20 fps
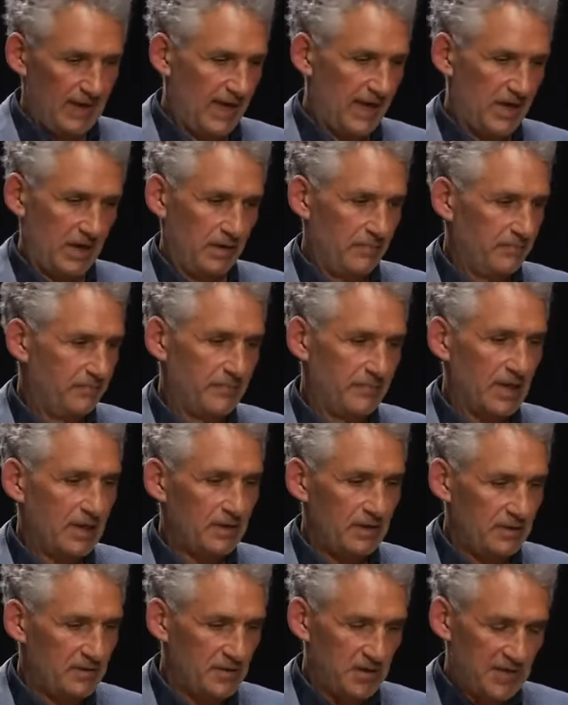i don't
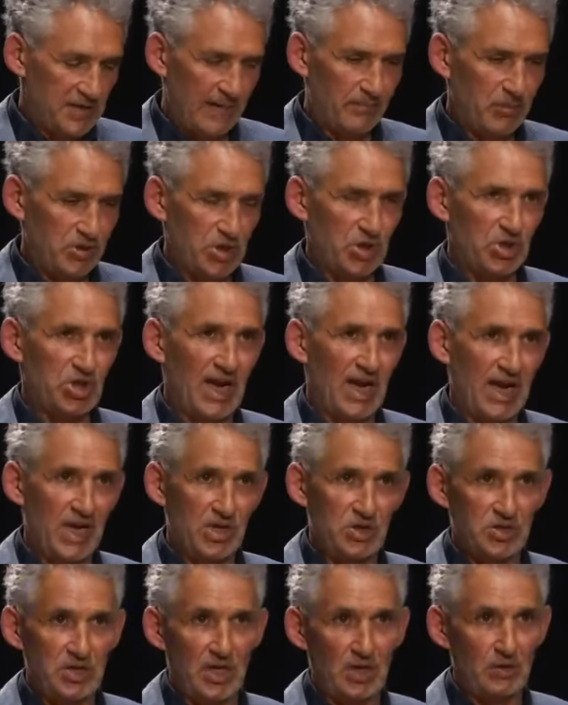know there's a temperature
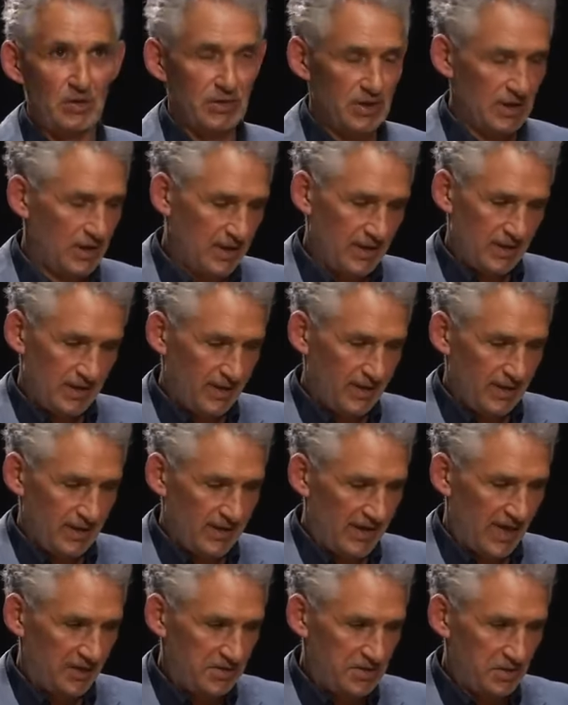change so
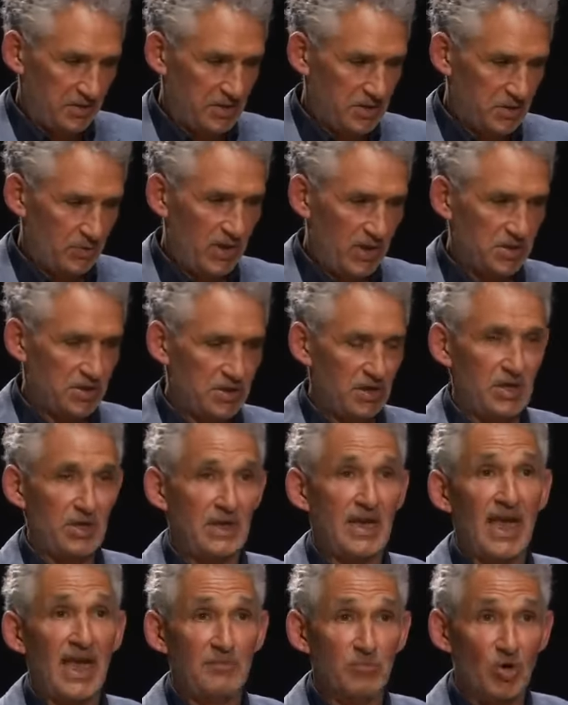allows you to switch so
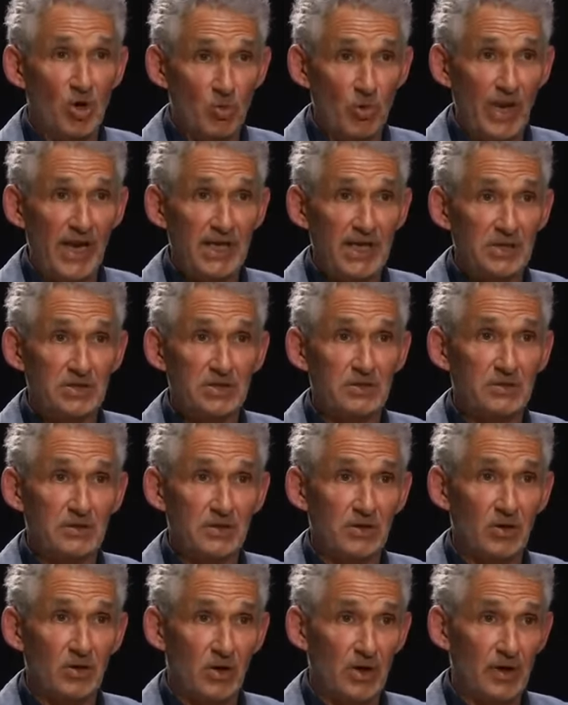you gain more weight
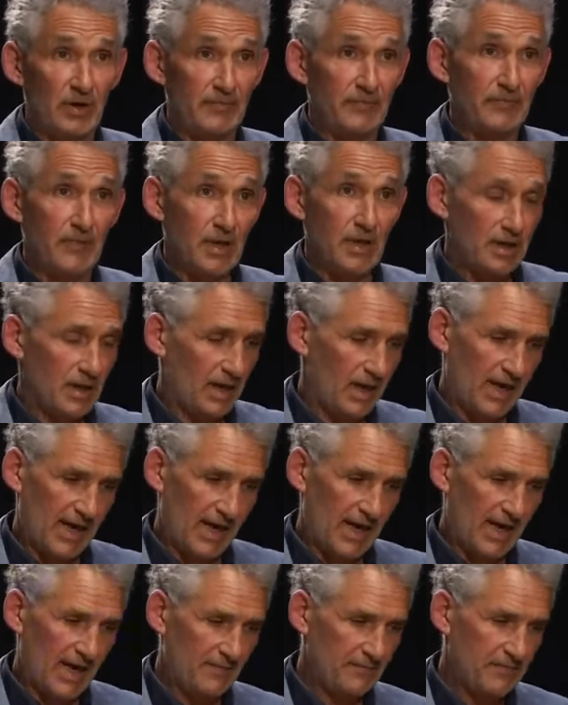or
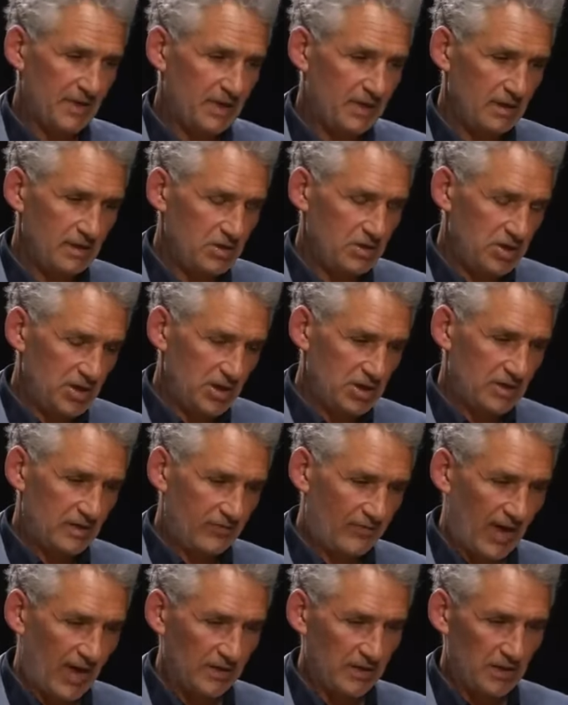um, just
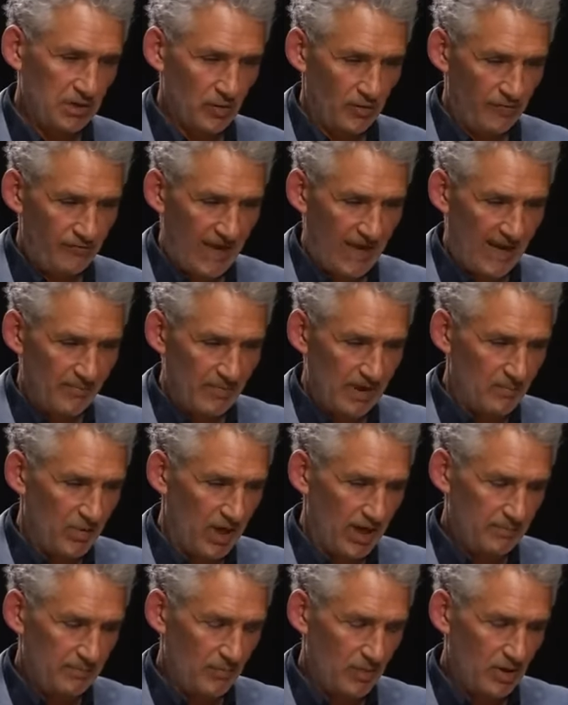the fact that your family
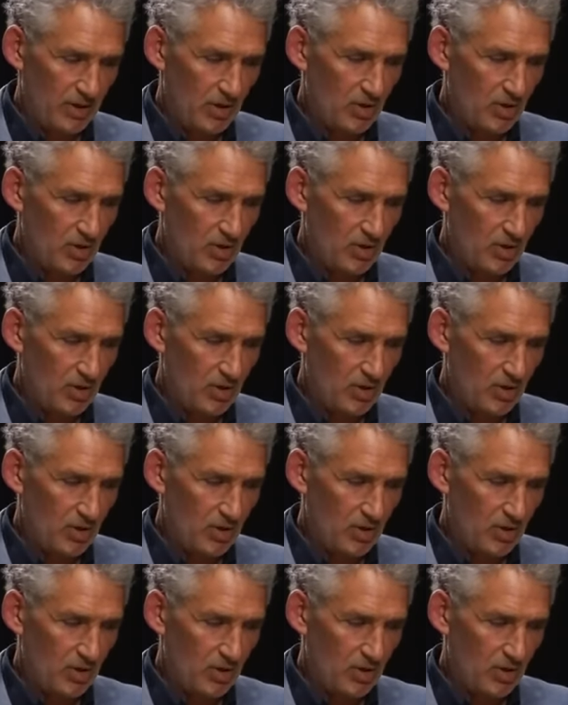might